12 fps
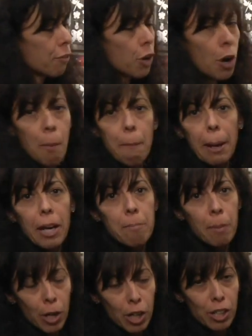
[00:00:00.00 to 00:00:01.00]
Copic
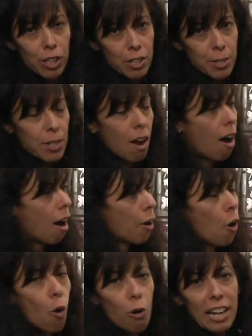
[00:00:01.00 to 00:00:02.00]
markers a
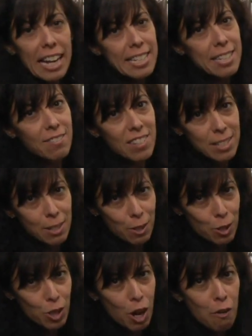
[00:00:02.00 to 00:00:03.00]
whole case of these at the
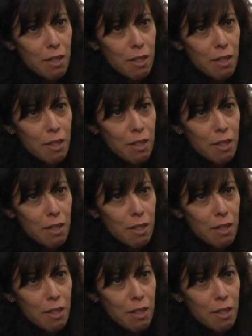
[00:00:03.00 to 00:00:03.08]
show.